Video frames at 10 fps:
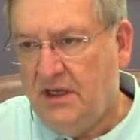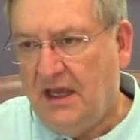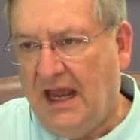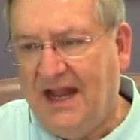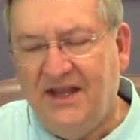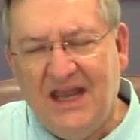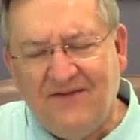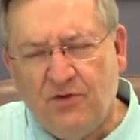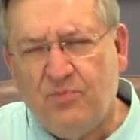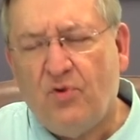And
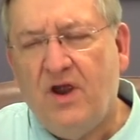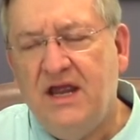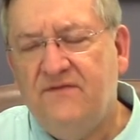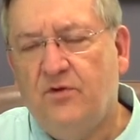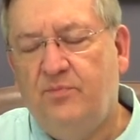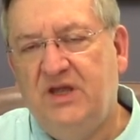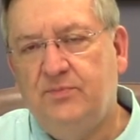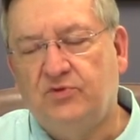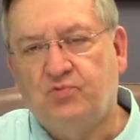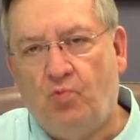never pray for
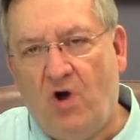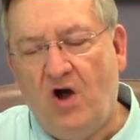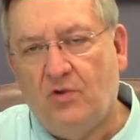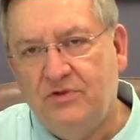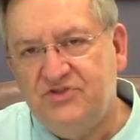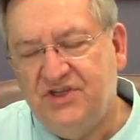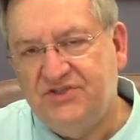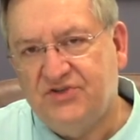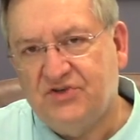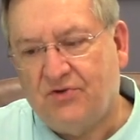people's walk with
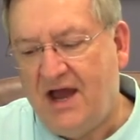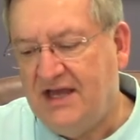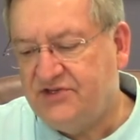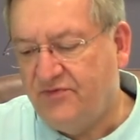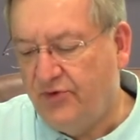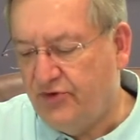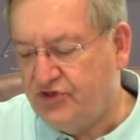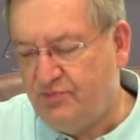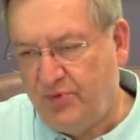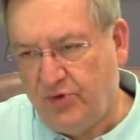Jesus Christ, for their
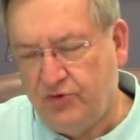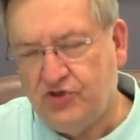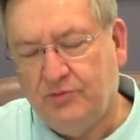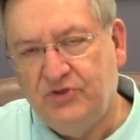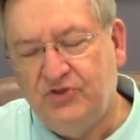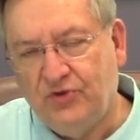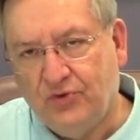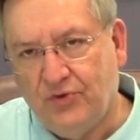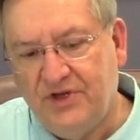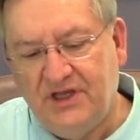spiritual
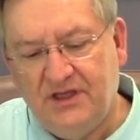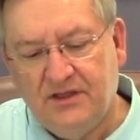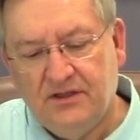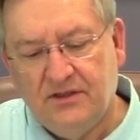maturity,